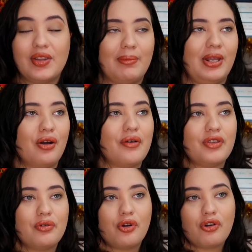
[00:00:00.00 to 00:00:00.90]
Let me know if
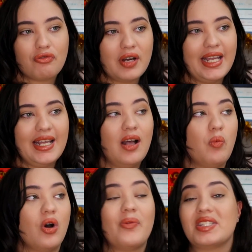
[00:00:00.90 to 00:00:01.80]
you agree.
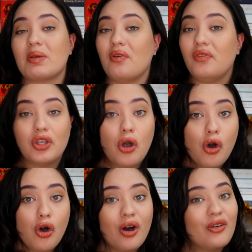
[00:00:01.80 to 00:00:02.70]
What were some of
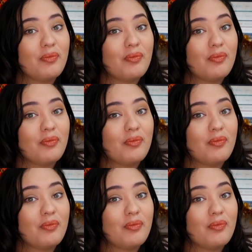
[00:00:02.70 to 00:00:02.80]
your